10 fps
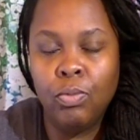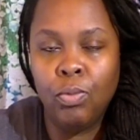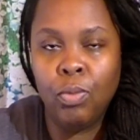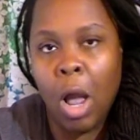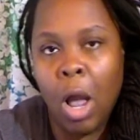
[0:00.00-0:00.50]

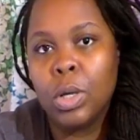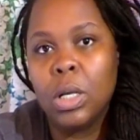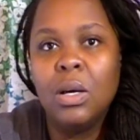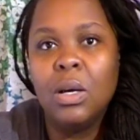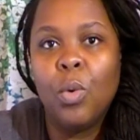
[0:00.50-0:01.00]
I
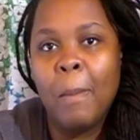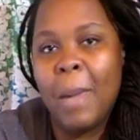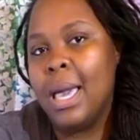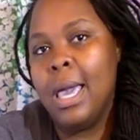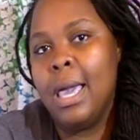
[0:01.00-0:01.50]
really want to
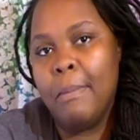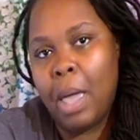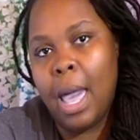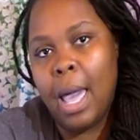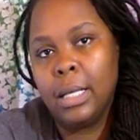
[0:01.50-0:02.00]
make an
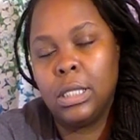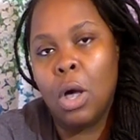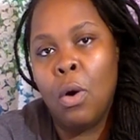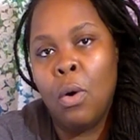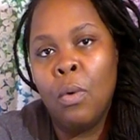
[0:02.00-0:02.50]
impact.
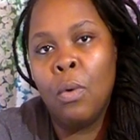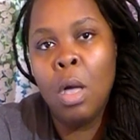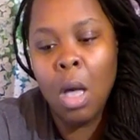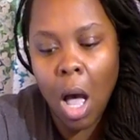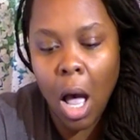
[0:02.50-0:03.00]
So
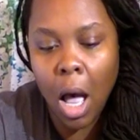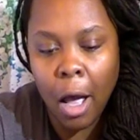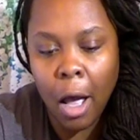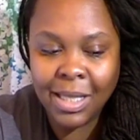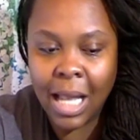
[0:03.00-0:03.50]

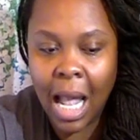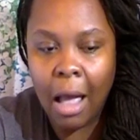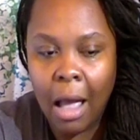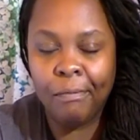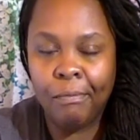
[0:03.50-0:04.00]
it's
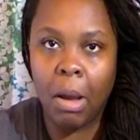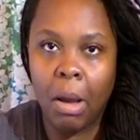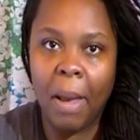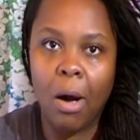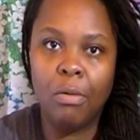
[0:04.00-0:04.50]
not
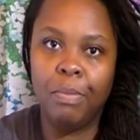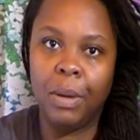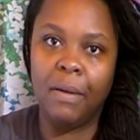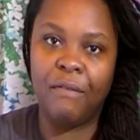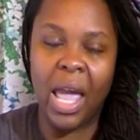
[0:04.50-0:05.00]
about
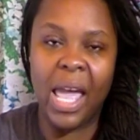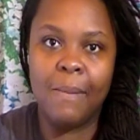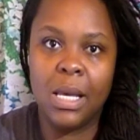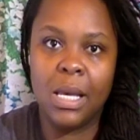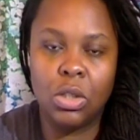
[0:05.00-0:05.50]
being
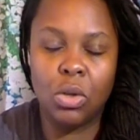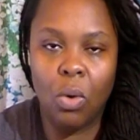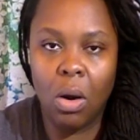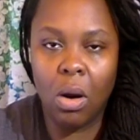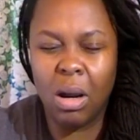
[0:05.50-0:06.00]
famous
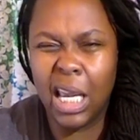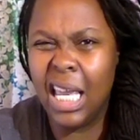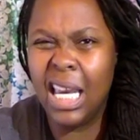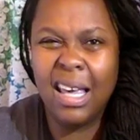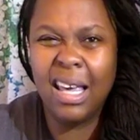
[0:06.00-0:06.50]
or
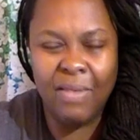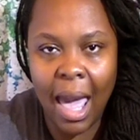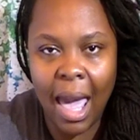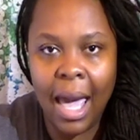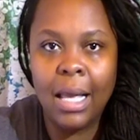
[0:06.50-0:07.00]
any of
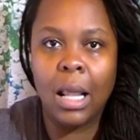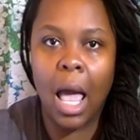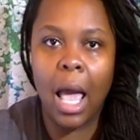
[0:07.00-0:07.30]
that. Like,